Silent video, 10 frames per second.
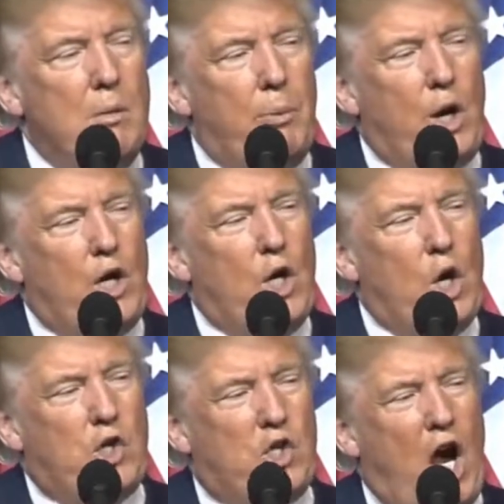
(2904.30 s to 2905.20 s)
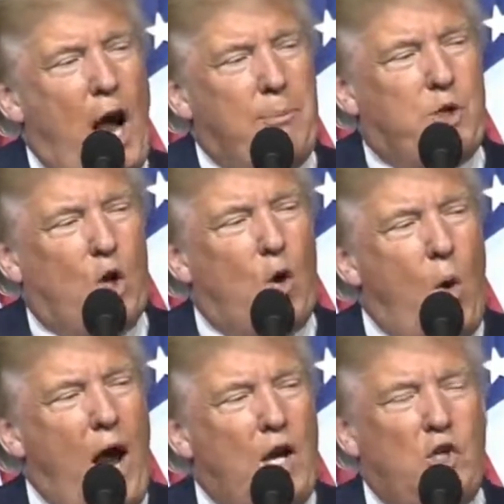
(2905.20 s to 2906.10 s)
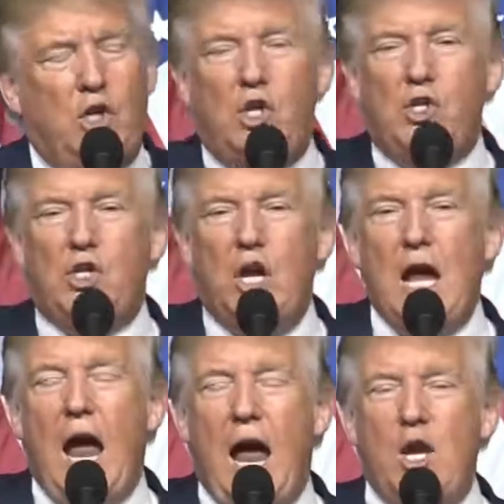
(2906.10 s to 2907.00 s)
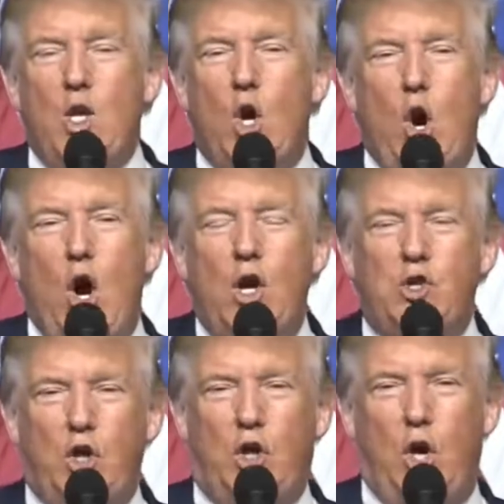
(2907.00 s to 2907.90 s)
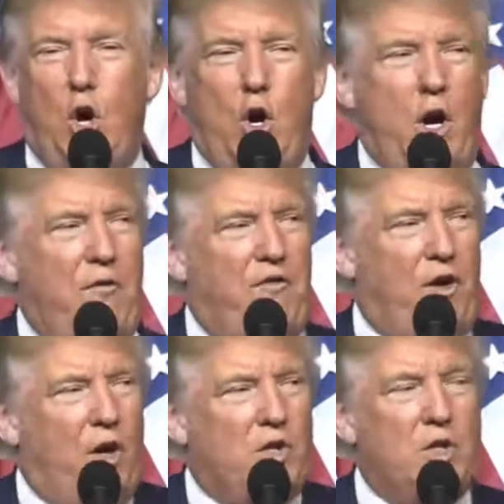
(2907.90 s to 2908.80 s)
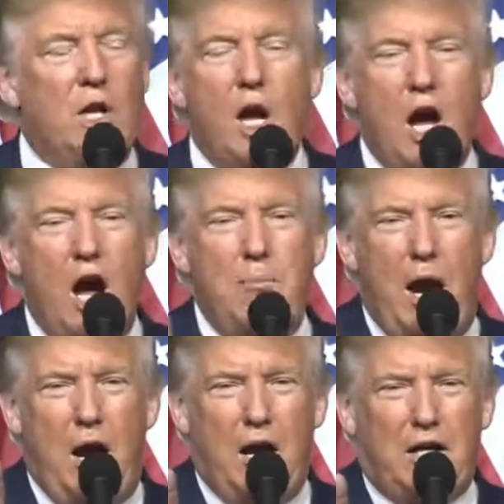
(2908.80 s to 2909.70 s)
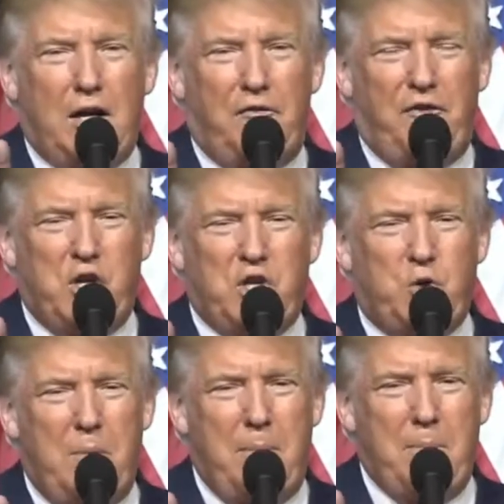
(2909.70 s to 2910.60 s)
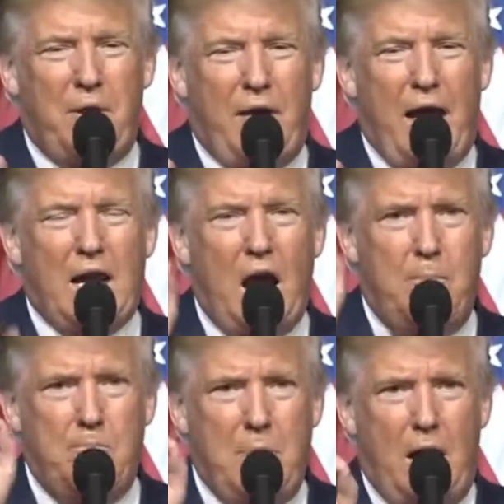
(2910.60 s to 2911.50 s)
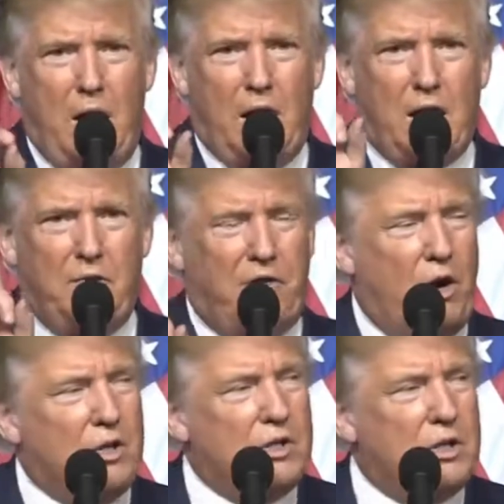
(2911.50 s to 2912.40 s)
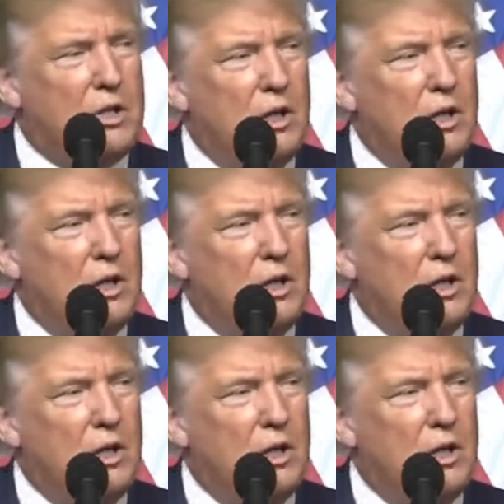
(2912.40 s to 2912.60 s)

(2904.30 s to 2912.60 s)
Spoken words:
Putting your jobs, your wages, and your security first. America first. Remember that. America first.